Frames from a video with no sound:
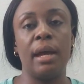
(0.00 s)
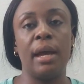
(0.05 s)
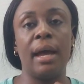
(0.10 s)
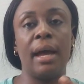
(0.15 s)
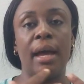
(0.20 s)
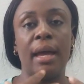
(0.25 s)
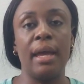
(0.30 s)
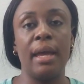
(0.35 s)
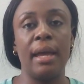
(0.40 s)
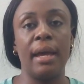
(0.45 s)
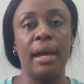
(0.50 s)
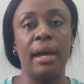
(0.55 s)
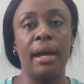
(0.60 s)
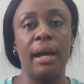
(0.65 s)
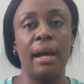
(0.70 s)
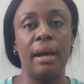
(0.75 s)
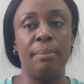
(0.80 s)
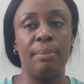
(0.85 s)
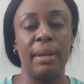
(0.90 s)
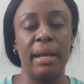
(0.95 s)
I
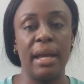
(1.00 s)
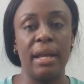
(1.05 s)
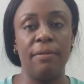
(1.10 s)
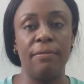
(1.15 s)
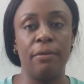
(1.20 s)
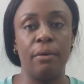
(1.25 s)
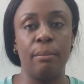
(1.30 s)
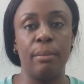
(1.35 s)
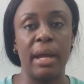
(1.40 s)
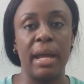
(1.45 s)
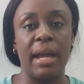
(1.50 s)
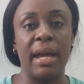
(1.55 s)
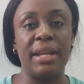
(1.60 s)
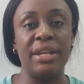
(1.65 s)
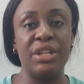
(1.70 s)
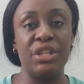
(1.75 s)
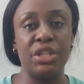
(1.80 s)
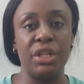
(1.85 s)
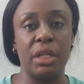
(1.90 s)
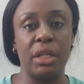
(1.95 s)
applied for my
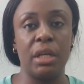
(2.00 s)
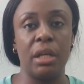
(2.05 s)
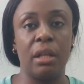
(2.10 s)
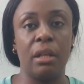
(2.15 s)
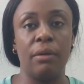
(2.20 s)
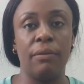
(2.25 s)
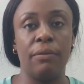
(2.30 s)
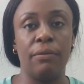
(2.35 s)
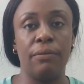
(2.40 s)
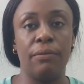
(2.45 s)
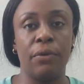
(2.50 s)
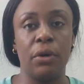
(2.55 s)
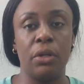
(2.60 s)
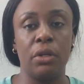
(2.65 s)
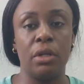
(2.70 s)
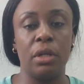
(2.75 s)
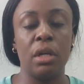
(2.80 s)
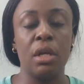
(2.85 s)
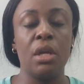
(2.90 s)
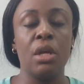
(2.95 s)
additional
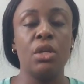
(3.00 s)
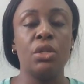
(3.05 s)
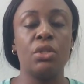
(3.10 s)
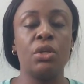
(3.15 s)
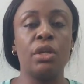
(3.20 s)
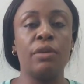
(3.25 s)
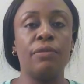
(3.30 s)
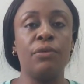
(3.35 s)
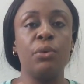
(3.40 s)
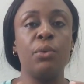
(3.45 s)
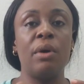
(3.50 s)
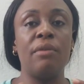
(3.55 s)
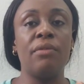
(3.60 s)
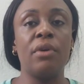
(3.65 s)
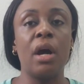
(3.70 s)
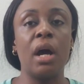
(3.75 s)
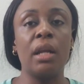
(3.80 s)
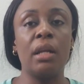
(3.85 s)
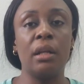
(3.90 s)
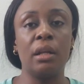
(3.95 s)
fund. So if you have
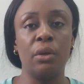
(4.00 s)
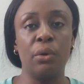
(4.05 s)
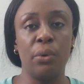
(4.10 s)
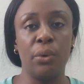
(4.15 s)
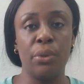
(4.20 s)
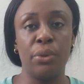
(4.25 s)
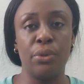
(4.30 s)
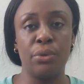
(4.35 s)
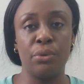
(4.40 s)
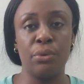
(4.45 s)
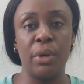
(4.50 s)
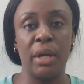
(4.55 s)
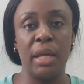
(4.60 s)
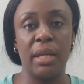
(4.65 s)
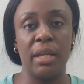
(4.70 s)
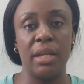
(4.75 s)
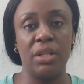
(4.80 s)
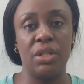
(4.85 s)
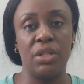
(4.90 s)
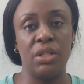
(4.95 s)
gotten a loan through
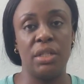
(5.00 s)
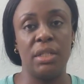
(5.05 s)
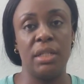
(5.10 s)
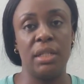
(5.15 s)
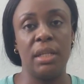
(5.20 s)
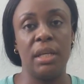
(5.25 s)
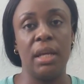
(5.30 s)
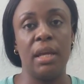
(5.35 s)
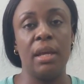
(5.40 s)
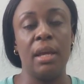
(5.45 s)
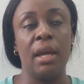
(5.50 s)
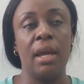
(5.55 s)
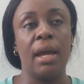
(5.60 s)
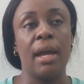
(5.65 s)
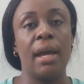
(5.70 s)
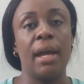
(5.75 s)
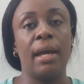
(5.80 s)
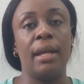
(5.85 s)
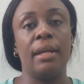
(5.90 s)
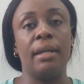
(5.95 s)
NHT
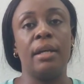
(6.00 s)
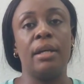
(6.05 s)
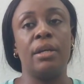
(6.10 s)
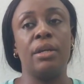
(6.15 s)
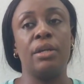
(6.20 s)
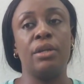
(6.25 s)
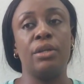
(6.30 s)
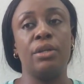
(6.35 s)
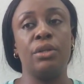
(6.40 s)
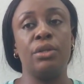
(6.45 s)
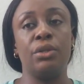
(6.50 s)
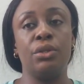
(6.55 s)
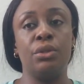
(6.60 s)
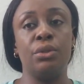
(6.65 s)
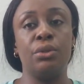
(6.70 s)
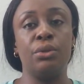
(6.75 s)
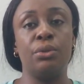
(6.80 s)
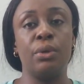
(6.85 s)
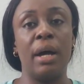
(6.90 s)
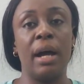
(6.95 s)
and
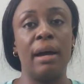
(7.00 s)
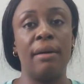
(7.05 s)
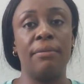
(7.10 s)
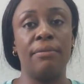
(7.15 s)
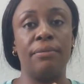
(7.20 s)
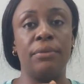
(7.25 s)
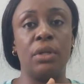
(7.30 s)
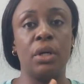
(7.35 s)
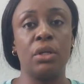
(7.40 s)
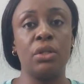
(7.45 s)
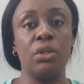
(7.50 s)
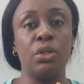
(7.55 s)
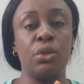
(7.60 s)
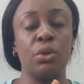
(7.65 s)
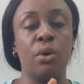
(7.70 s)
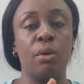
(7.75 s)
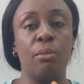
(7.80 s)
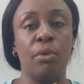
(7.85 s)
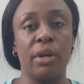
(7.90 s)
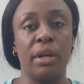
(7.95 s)
you have done
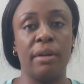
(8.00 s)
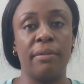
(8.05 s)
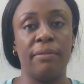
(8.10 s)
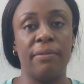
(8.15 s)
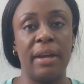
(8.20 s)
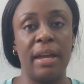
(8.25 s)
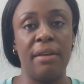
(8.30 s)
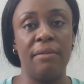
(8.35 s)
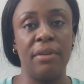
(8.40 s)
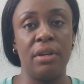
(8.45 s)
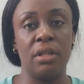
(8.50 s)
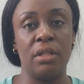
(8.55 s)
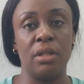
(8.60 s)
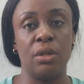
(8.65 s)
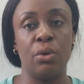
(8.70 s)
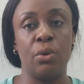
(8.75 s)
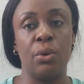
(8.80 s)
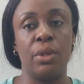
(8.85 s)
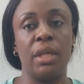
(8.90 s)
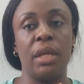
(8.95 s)
so more than 5 years
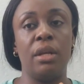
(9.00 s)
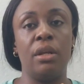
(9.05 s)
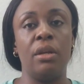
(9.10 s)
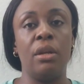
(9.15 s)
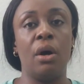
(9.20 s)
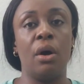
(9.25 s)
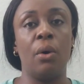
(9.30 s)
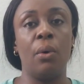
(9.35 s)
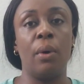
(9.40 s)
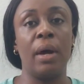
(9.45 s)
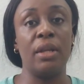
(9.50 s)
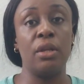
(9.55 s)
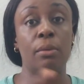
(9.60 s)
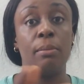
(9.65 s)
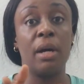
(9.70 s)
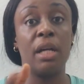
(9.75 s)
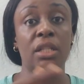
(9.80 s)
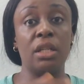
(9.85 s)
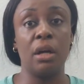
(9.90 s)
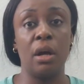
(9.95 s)
ago, then no, and you
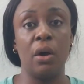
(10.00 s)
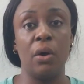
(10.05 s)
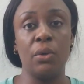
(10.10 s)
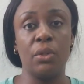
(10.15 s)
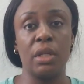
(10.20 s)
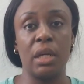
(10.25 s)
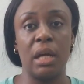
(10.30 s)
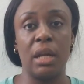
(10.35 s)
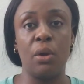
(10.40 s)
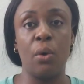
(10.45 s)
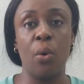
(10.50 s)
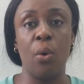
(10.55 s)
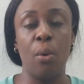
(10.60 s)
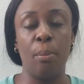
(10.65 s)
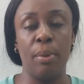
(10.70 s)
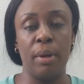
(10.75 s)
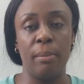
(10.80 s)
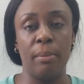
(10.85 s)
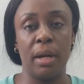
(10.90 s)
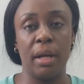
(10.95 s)
bought your house on the
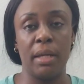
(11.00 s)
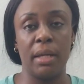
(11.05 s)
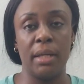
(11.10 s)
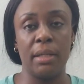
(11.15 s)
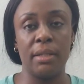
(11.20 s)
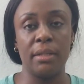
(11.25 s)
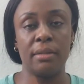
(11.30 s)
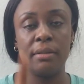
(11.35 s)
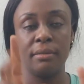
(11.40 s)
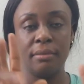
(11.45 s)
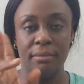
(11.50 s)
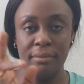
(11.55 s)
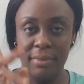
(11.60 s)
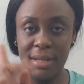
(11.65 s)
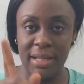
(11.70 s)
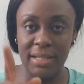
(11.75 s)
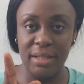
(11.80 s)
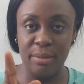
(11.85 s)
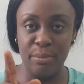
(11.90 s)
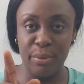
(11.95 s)
open market,
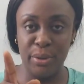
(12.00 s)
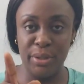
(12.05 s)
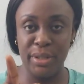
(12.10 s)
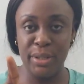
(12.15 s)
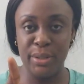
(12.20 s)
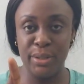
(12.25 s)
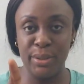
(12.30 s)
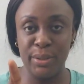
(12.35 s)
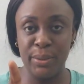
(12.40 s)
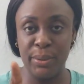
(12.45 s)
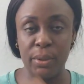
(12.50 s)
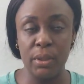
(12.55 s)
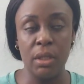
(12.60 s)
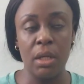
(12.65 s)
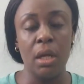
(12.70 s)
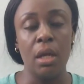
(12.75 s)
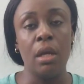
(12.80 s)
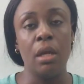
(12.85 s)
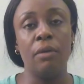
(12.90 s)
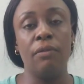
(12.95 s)
that's important to note.
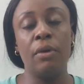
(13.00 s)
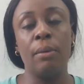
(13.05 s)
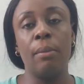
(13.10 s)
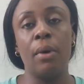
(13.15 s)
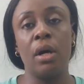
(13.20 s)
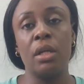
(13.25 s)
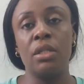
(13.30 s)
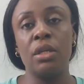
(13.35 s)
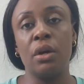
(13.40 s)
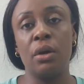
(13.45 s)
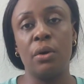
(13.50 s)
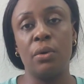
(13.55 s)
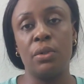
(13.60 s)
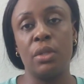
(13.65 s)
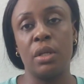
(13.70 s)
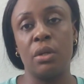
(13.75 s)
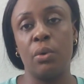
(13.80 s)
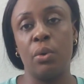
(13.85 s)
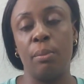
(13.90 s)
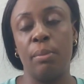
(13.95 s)
If you bought your house
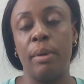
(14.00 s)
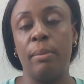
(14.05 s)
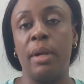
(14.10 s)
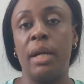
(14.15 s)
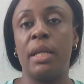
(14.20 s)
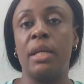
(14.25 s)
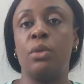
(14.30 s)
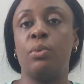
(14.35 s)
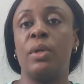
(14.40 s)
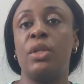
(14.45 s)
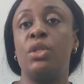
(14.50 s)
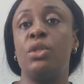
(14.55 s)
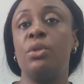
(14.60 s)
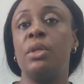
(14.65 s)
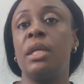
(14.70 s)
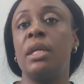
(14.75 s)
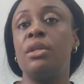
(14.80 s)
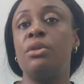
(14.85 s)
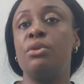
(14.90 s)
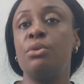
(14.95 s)
on the open market, what you
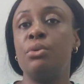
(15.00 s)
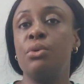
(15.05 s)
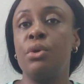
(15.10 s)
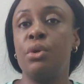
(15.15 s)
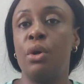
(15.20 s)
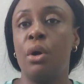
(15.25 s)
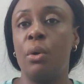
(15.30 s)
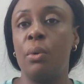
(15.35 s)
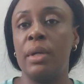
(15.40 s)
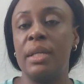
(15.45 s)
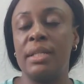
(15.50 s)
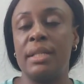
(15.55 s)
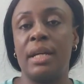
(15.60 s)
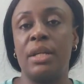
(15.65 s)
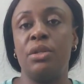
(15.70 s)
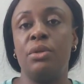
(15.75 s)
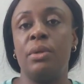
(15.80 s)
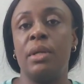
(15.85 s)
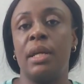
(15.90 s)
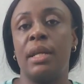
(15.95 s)
can do now is
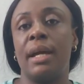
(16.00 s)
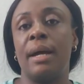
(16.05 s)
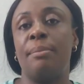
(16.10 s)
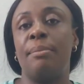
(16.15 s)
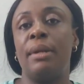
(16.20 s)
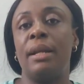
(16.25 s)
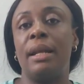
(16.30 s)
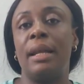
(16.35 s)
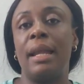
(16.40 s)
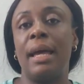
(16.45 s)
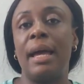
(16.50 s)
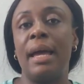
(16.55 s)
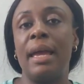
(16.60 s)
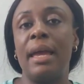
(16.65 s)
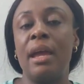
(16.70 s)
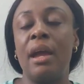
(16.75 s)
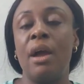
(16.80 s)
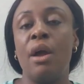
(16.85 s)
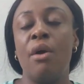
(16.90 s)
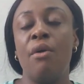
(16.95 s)
that you can
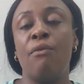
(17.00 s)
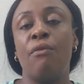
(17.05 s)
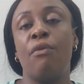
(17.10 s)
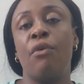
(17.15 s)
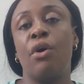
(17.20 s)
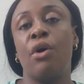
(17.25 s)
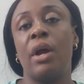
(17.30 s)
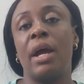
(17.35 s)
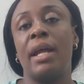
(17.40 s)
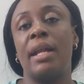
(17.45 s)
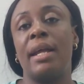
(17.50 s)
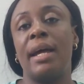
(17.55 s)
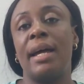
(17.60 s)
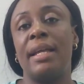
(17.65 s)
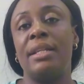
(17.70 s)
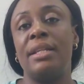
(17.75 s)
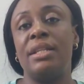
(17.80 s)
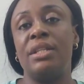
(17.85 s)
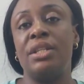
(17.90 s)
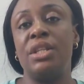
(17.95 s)
apply for an
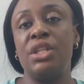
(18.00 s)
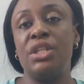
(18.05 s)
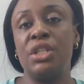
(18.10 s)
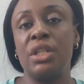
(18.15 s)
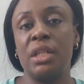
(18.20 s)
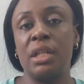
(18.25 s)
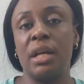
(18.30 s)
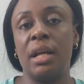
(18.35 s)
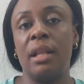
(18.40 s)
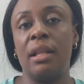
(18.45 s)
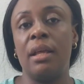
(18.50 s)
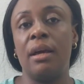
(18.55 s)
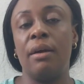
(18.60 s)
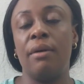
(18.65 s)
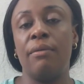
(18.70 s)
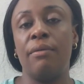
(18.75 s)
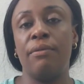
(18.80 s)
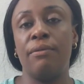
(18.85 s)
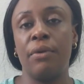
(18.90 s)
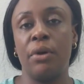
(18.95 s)
additional
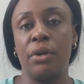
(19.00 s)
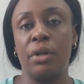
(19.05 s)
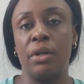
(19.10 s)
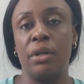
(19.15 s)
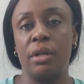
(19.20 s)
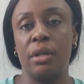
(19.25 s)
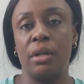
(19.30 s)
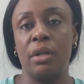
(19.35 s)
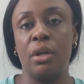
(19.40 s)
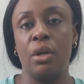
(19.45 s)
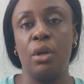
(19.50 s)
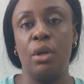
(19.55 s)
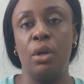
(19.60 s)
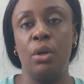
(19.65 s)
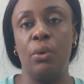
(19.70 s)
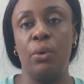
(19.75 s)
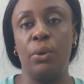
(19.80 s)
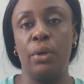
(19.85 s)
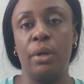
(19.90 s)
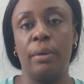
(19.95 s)
fund
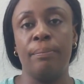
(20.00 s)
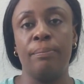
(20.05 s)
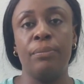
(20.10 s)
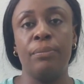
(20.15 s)
loan.